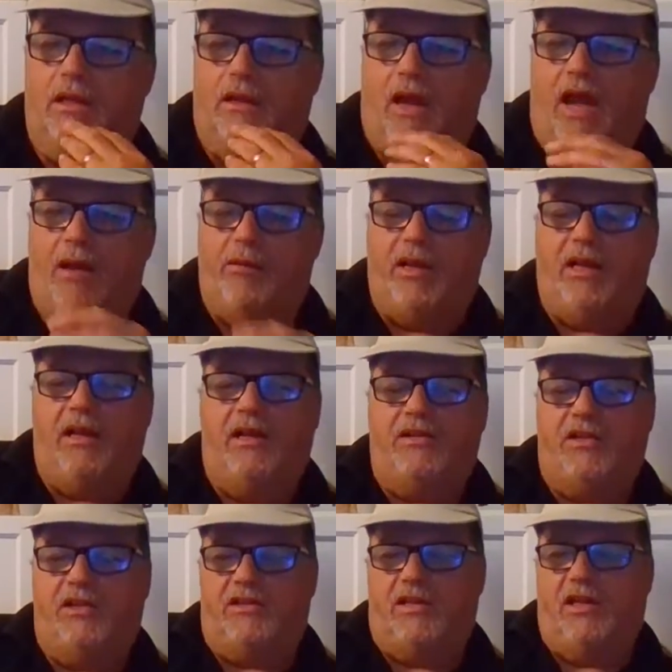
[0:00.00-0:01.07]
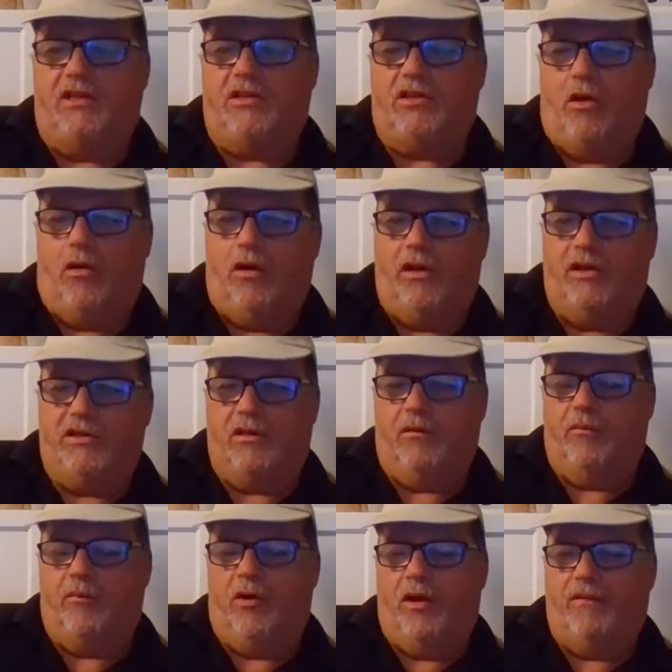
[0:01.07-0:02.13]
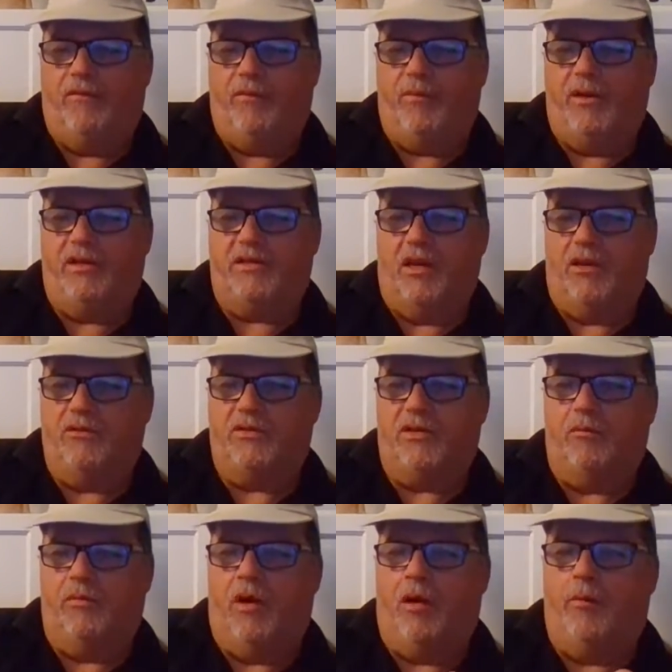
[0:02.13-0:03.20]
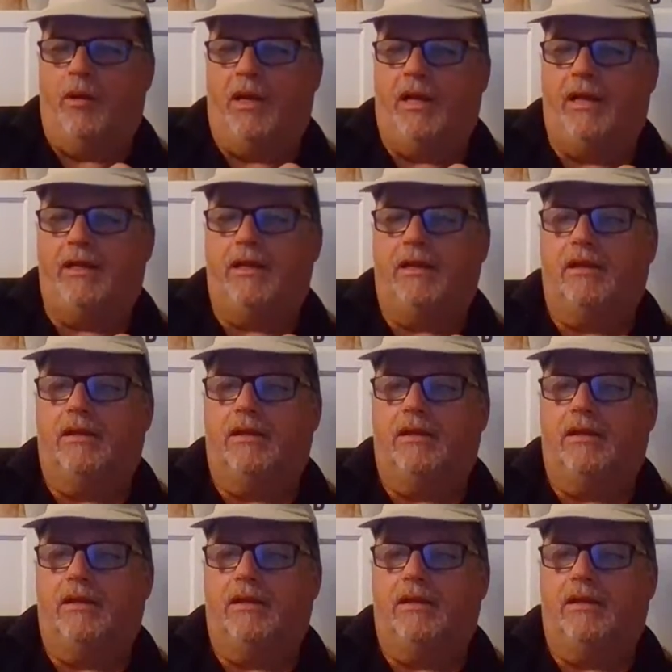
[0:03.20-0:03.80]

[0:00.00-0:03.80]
How English is this, guys? I might have a bit of toast and marmalade.